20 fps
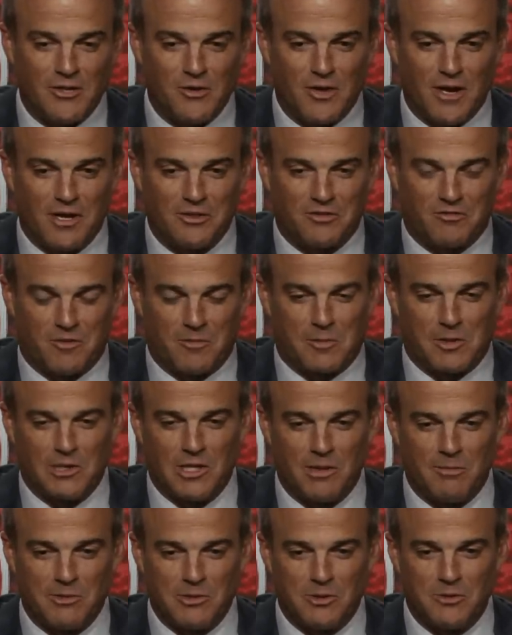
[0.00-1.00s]
You guys from
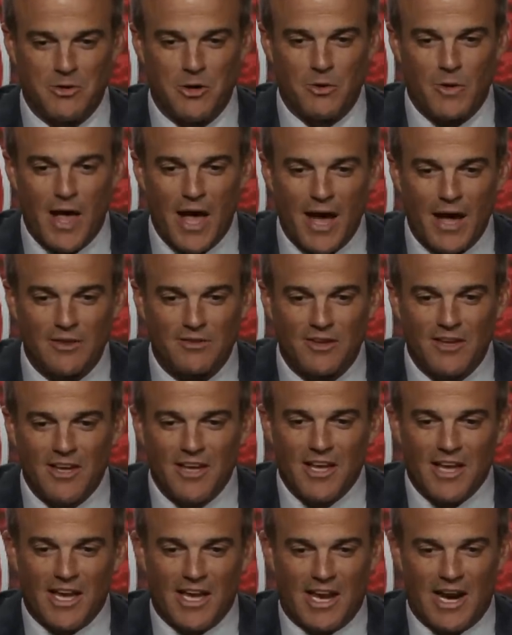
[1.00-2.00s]
Columbia will know that.
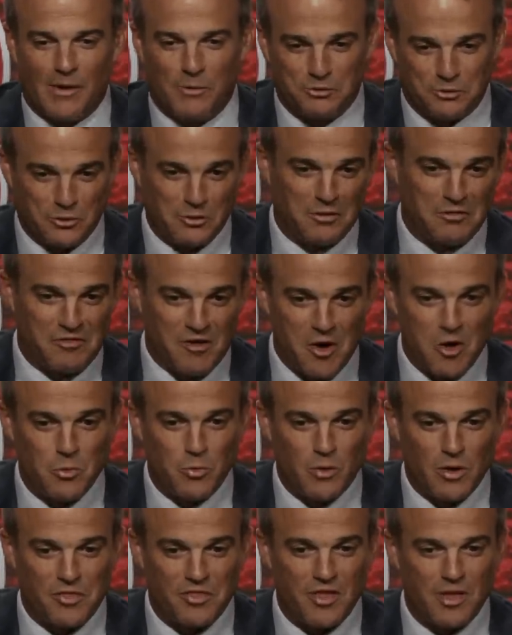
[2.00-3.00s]
And I was on the phone
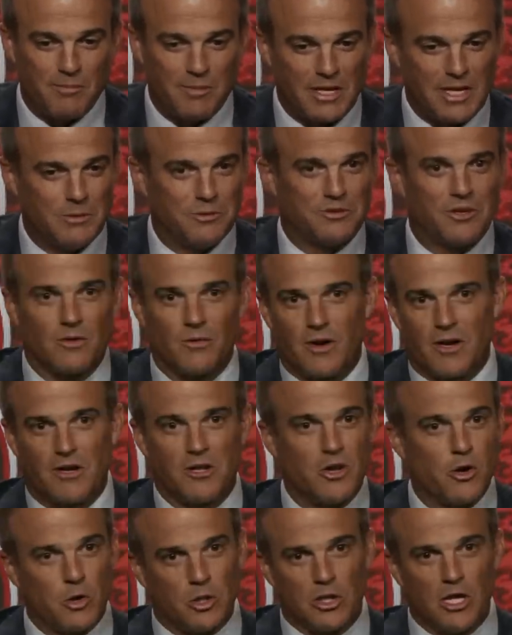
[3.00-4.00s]
with him, and he was getting ready to
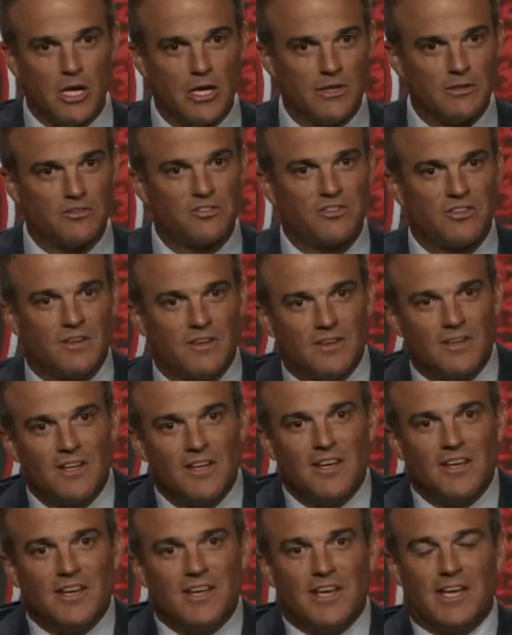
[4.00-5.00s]
go to lunch, and
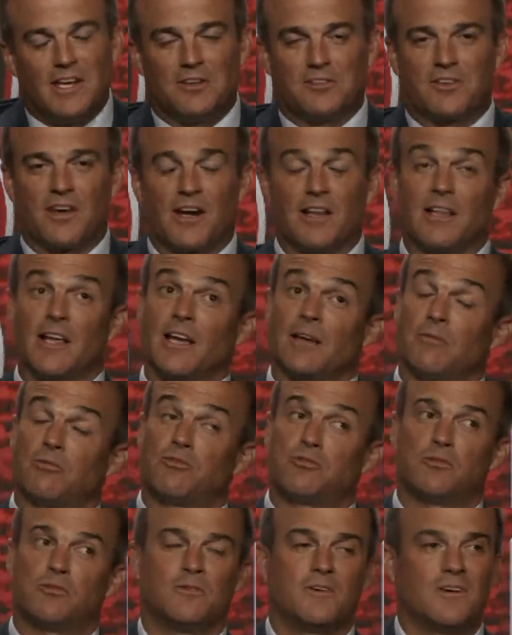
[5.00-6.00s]
and it's kind of like
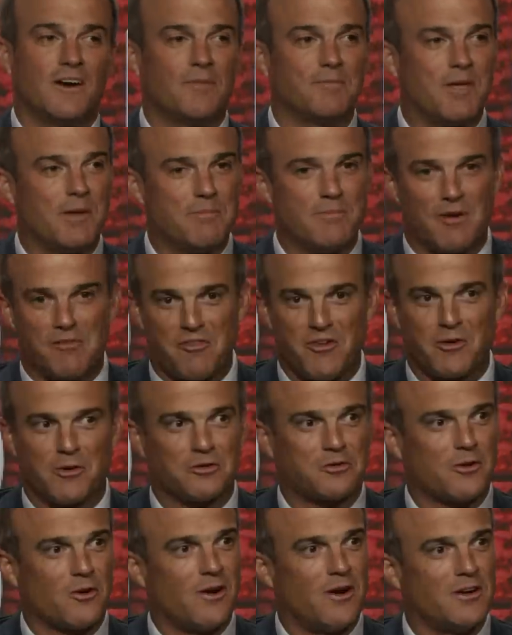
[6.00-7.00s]
I'm keeping my
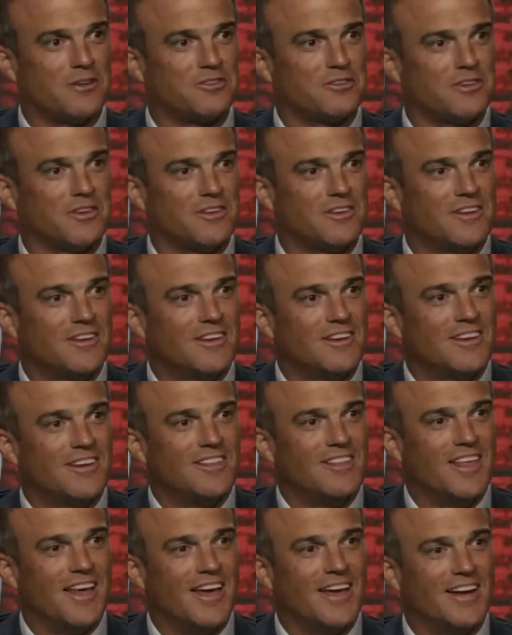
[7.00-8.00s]
fingers crossed that
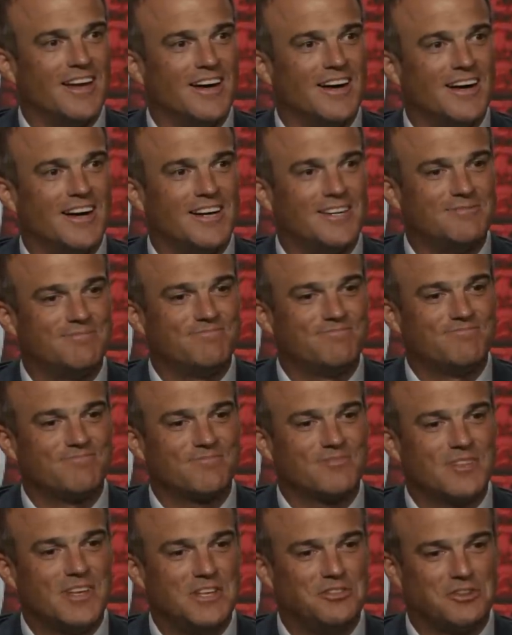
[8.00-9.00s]
that. Uh,
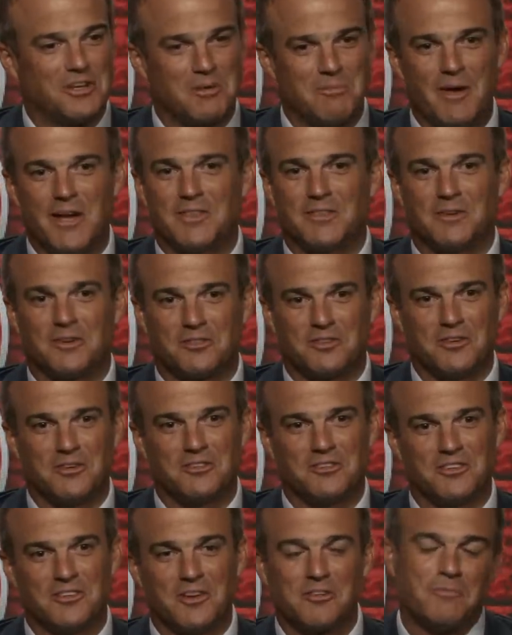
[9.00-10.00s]
he's going to make the
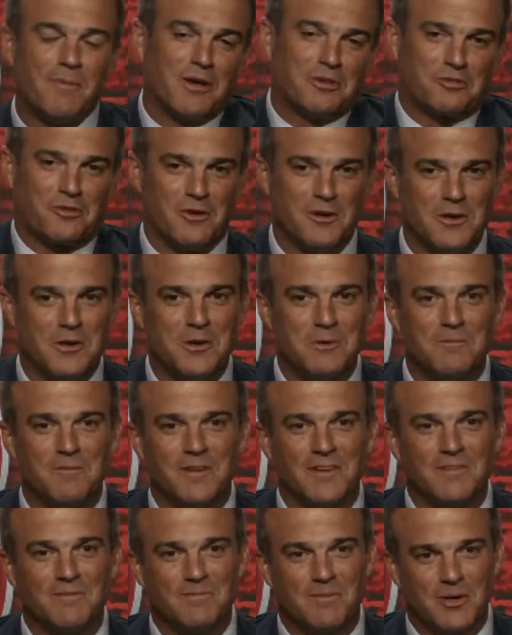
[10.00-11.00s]
decision that's best for him,
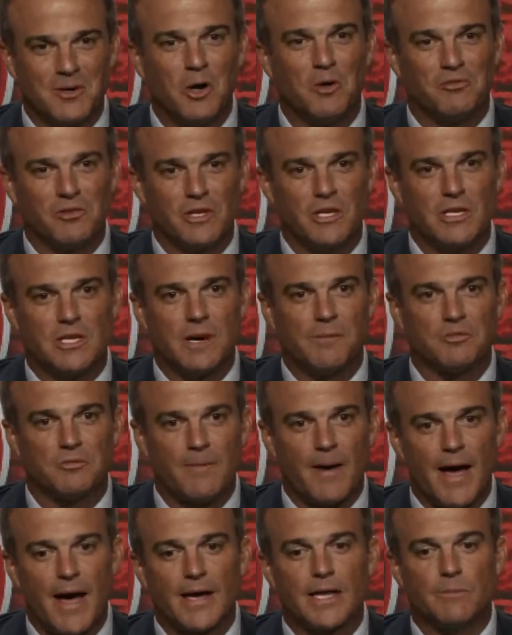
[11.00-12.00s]
but, but hopefully he comes
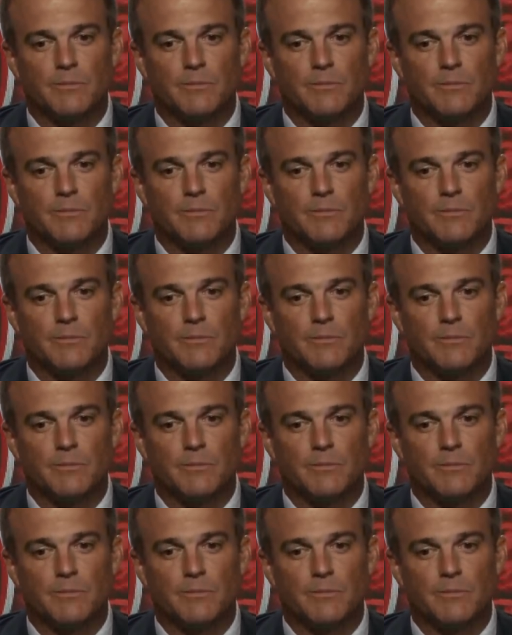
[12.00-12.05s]
back.